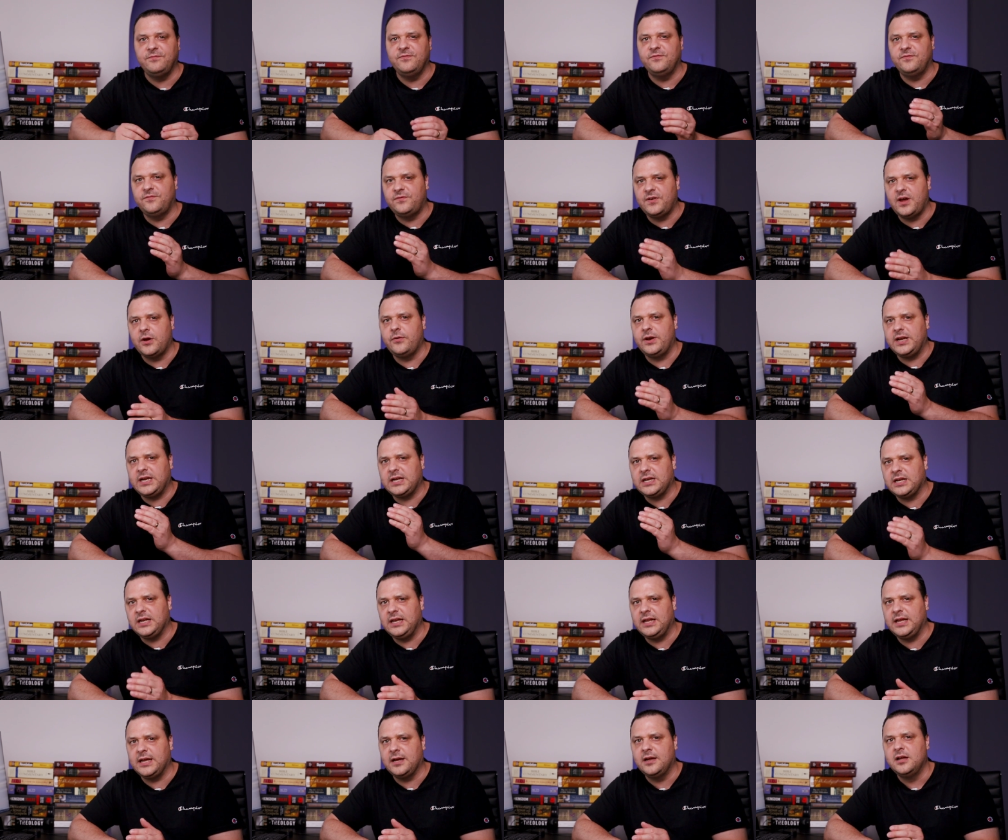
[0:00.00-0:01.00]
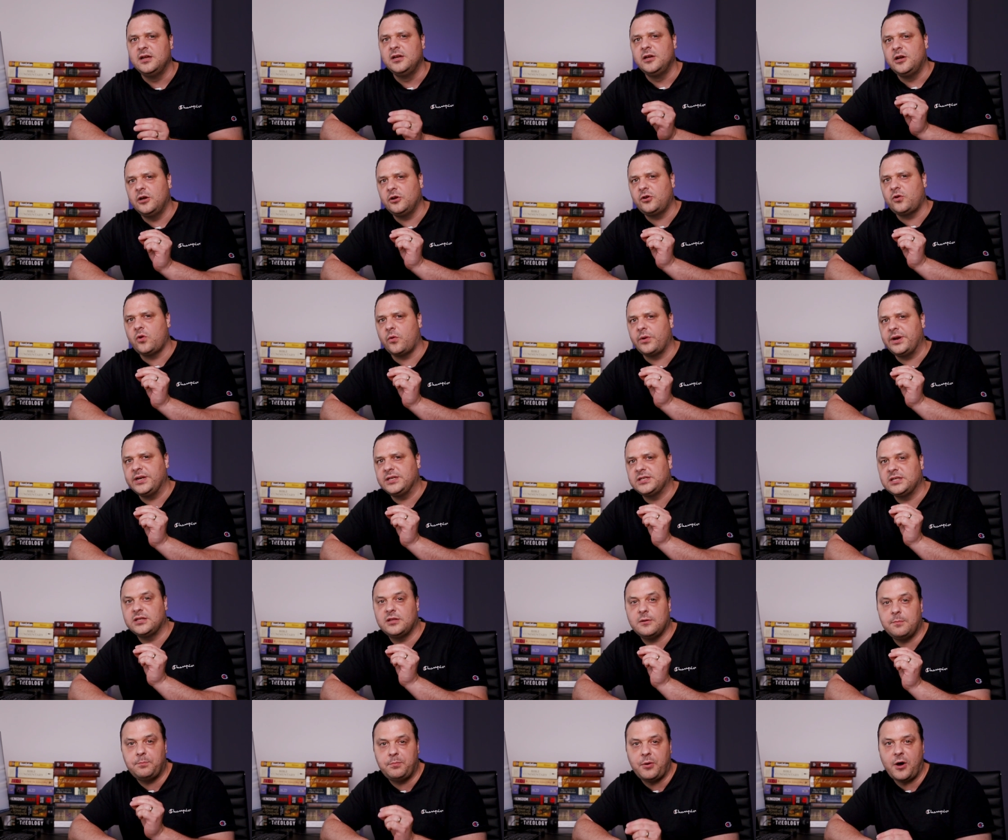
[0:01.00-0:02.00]
Very clear, according to
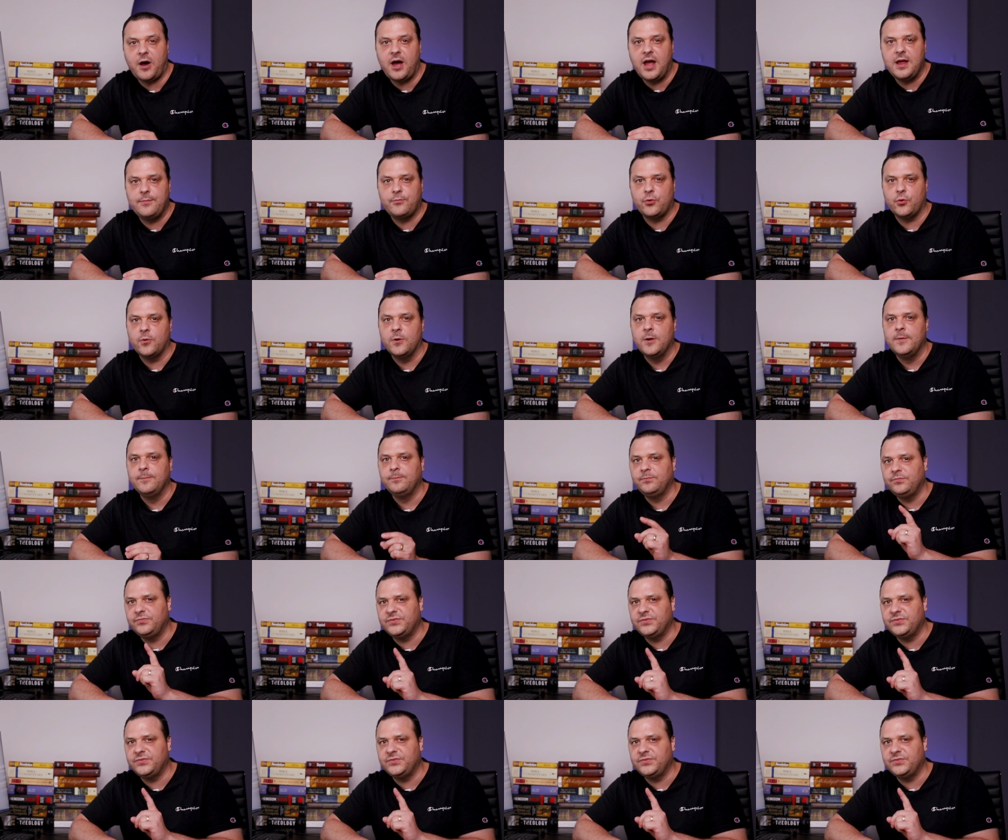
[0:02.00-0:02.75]
the Bible.